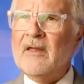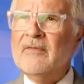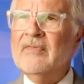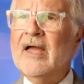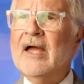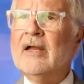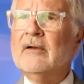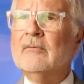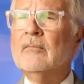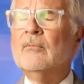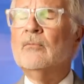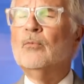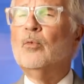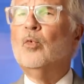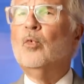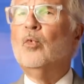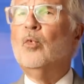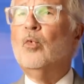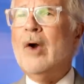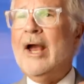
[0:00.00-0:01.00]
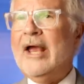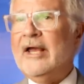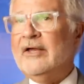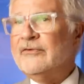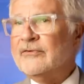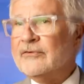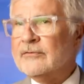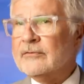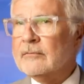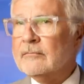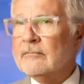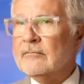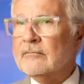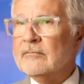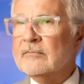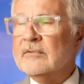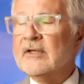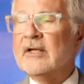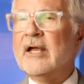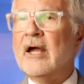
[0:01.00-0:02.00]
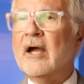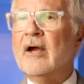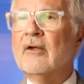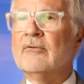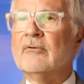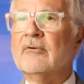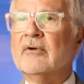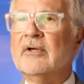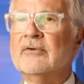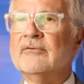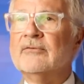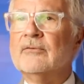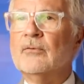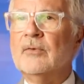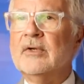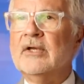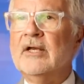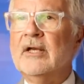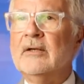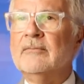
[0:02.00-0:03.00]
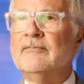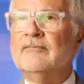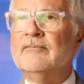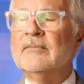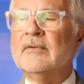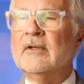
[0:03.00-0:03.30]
that wastes the calories we eat.